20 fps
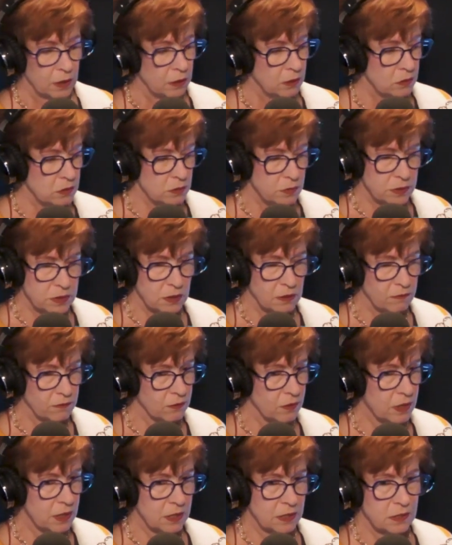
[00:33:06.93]
those were tough
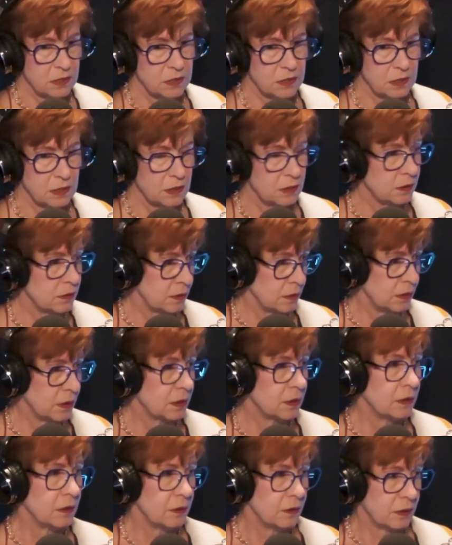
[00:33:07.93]
audits the
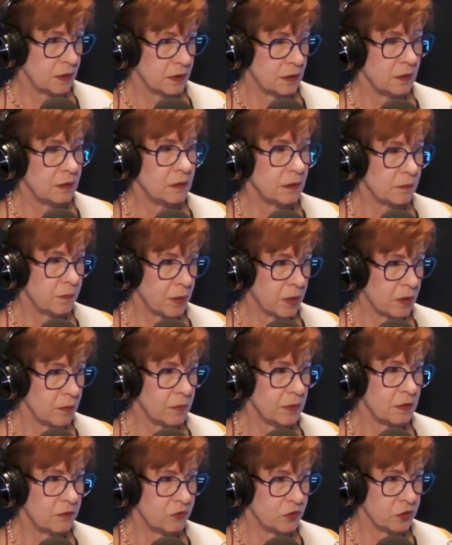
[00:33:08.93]
the, oh, the
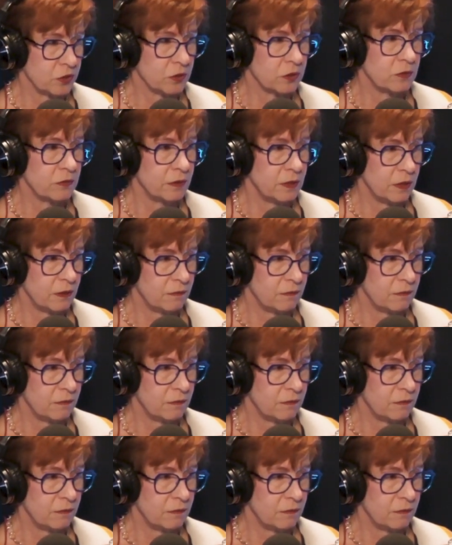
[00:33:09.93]
department of children mm-hmm.